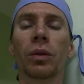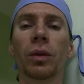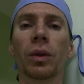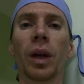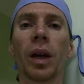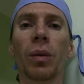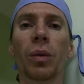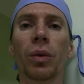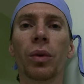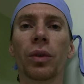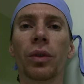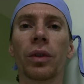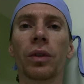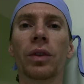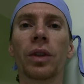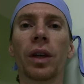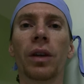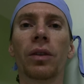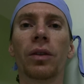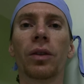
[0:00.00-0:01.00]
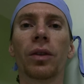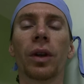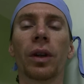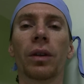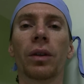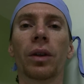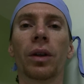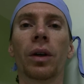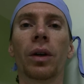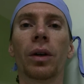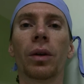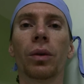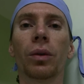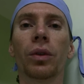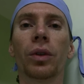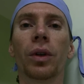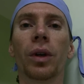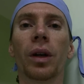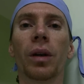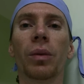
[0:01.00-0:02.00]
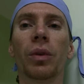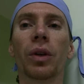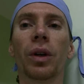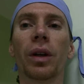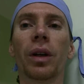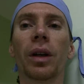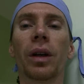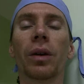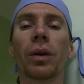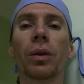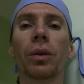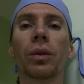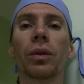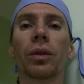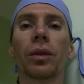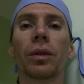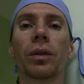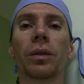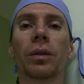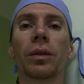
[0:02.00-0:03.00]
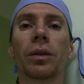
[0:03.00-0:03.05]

labour was intense, like the whole time, nine hours.